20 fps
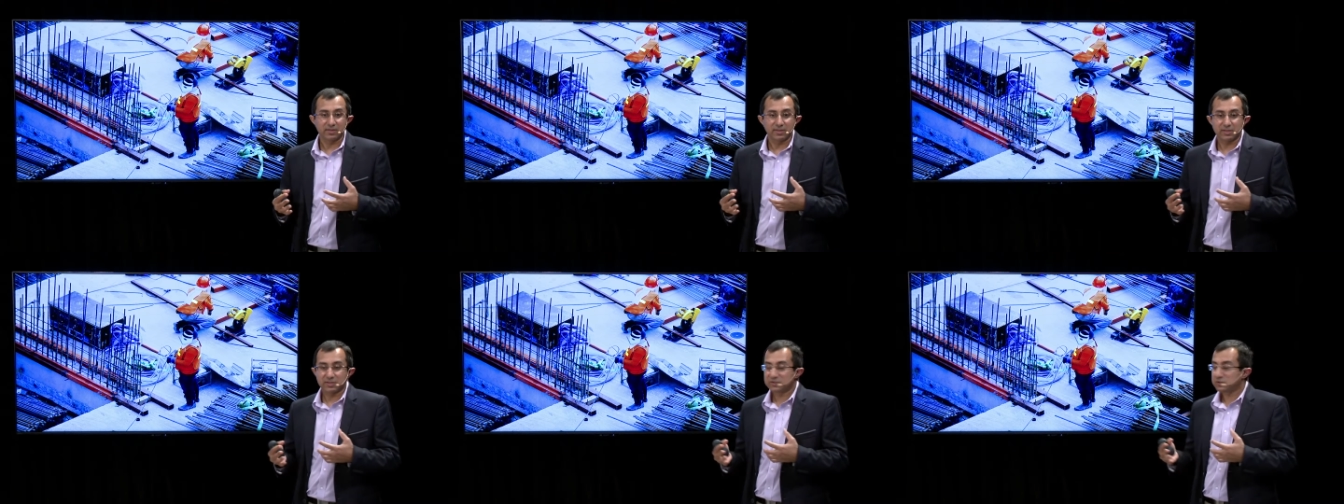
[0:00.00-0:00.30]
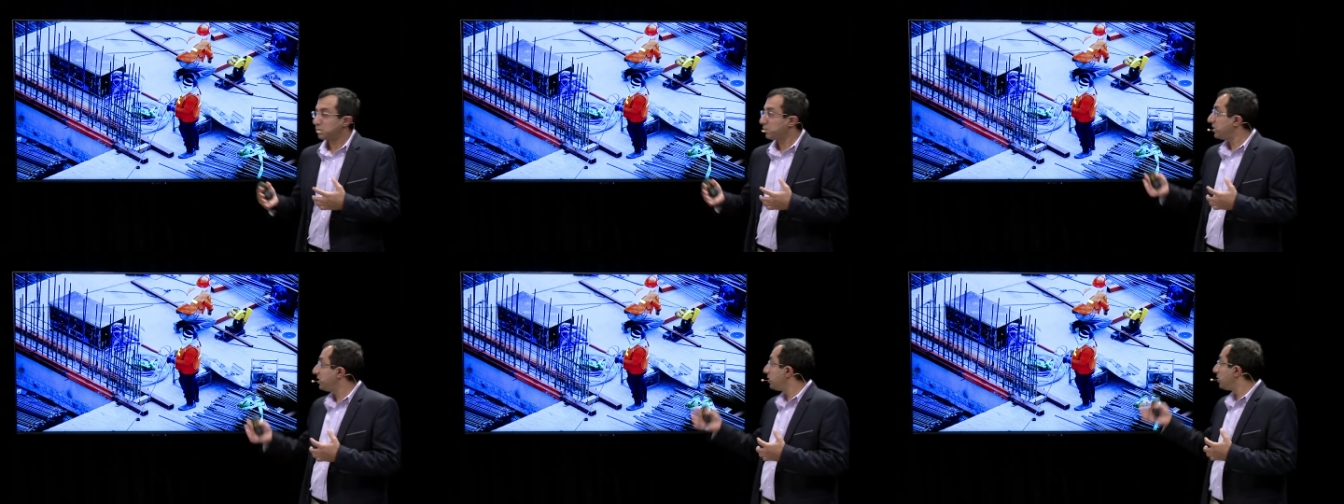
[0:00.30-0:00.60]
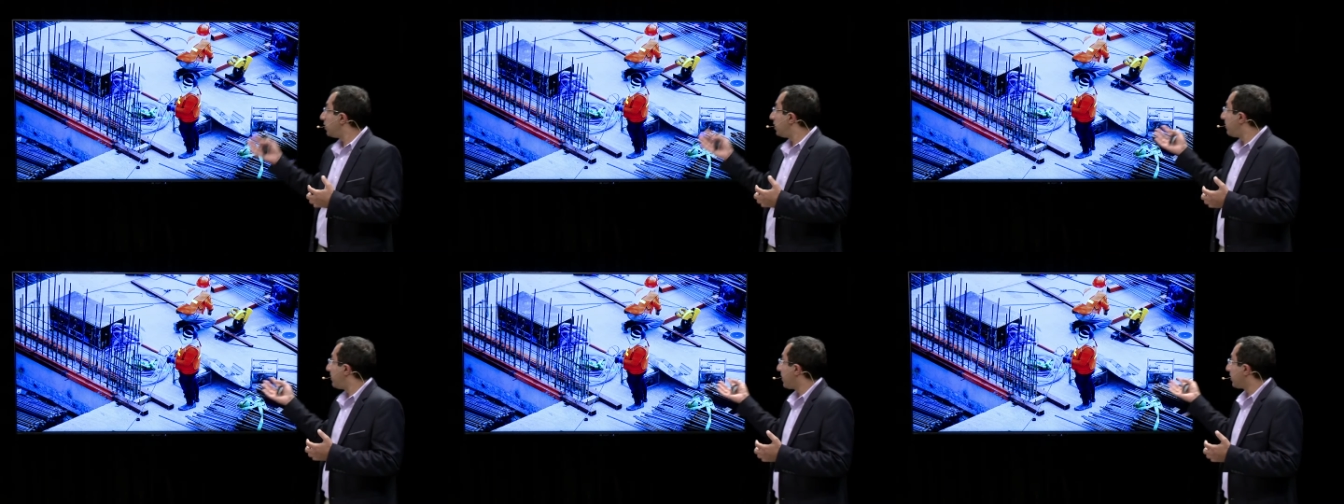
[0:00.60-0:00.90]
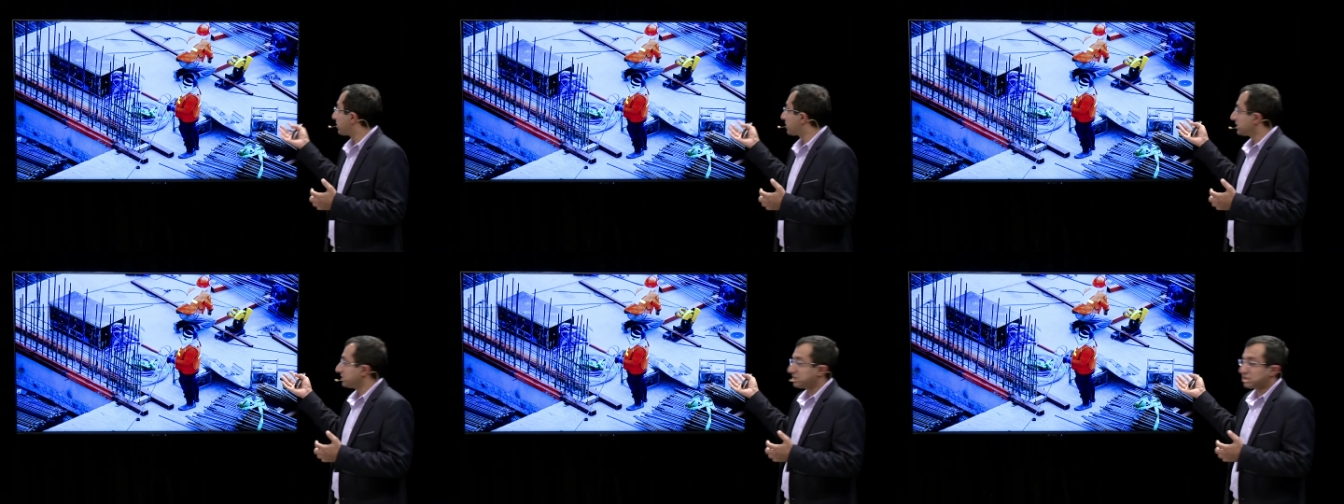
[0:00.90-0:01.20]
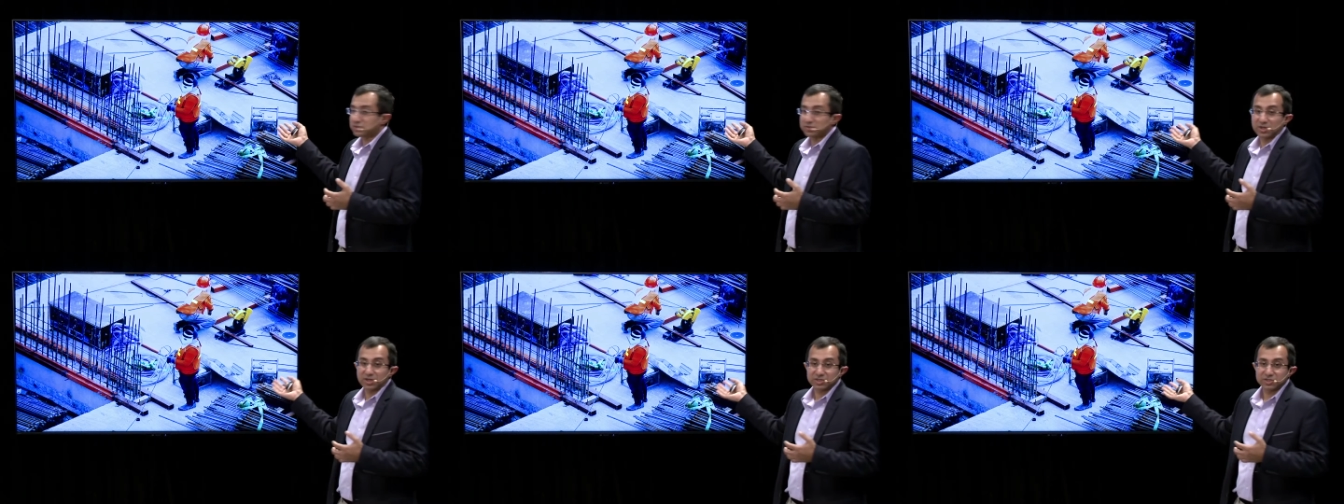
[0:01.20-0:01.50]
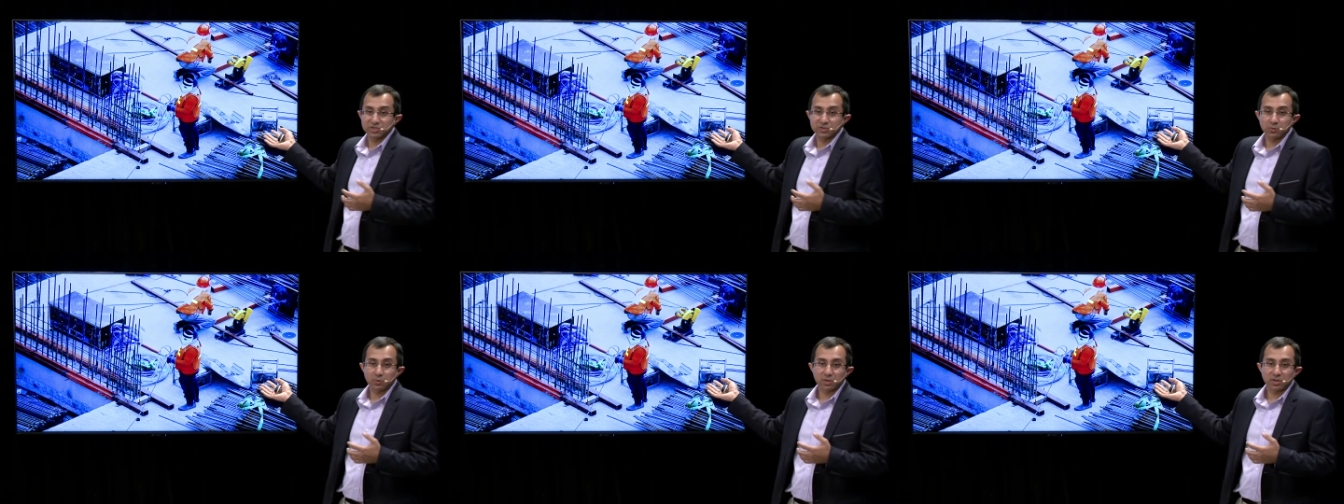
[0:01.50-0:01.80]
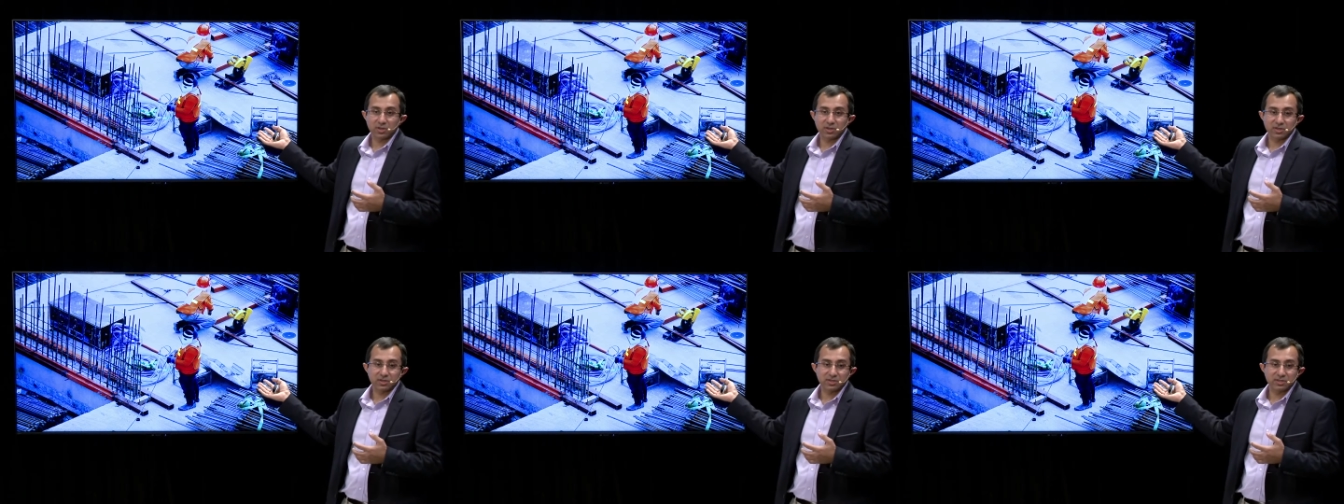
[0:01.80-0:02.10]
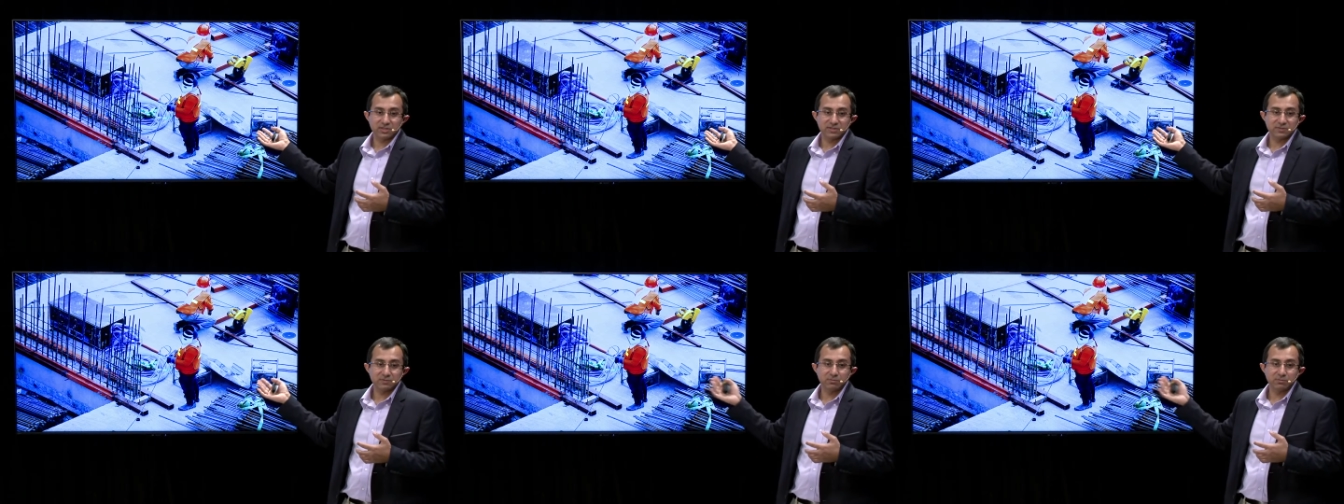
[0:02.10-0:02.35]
So we know about construction workers,